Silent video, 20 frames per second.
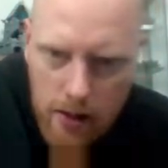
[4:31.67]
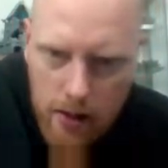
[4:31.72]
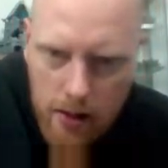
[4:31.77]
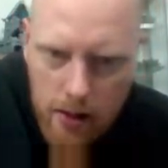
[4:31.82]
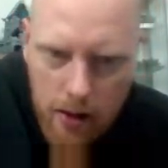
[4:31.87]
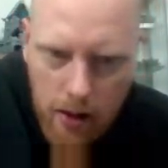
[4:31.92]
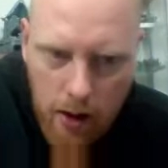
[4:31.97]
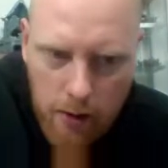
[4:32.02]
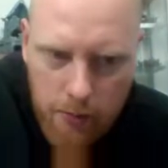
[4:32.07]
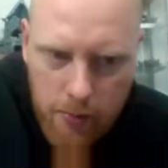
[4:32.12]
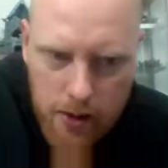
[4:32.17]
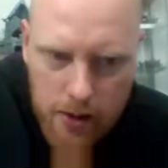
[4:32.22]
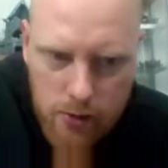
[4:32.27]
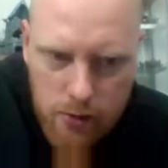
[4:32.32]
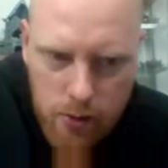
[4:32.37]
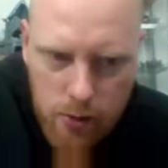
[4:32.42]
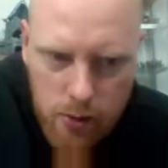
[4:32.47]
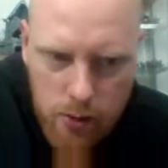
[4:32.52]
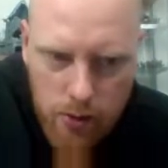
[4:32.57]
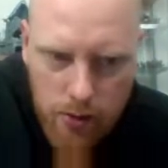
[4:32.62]
I've made
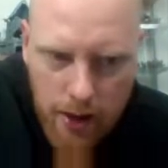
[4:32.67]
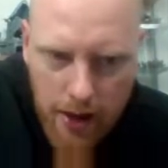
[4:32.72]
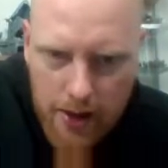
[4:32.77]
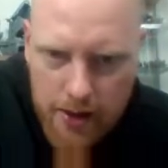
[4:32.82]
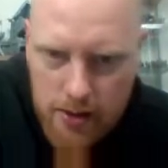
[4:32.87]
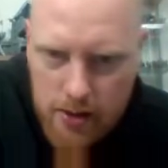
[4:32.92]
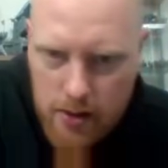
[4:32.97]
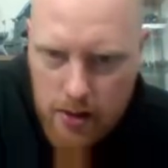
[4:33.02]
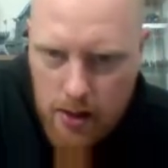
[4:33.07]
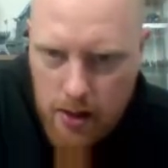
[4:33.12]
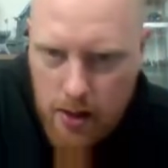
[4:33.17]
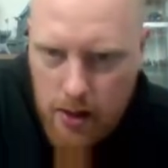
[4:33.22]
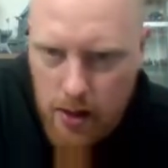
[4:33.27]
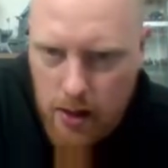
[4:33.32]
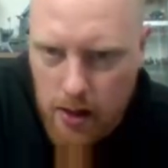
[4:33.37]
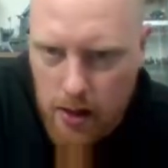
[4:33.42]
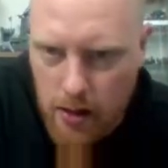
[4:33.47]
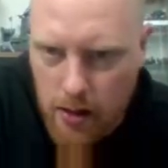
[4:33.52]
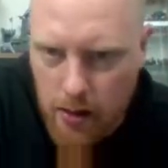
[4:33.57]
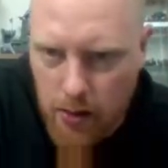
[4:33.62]
sure that
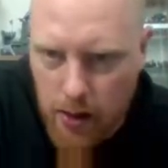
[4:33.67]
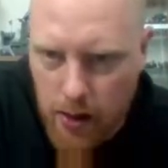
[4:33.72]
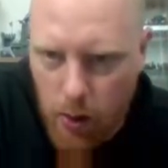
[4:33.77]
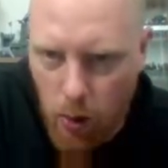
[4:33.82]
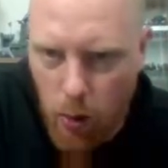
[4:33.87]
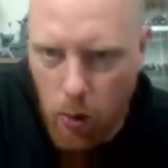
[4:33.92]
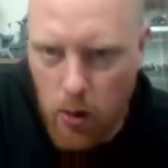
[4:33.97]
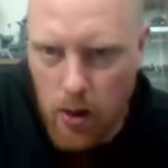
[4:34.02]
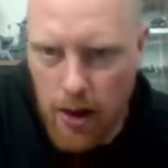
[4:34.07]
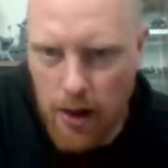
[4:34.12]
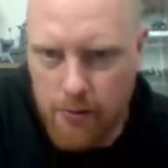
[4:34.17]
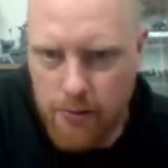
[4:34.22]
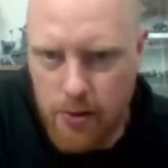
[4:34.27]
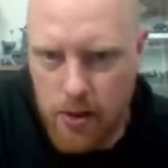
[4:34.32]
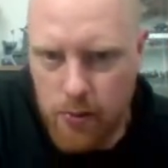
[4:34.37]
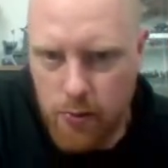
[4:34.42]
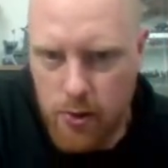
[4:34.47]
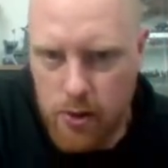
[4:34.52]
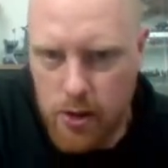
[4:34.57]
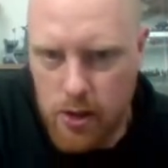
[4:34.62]
they all have
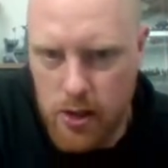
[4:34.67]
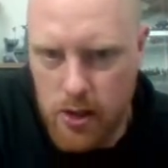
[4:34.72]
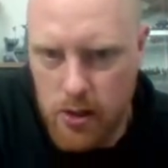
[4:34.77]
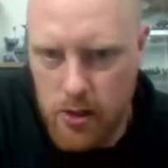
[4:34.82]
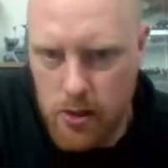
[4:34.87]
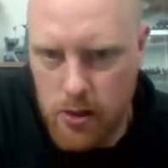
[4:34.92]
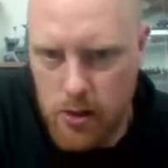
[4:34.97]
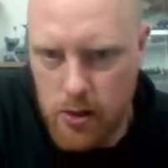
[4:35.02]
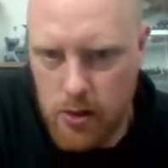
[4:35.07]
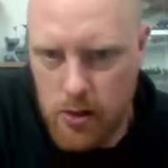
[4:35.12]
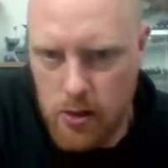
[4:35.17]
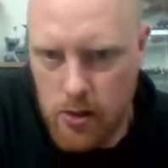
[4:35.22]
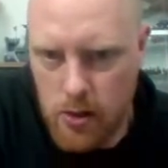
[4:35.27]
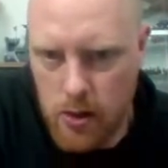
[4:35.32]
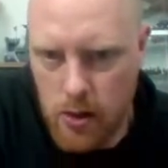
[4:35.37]
different shields.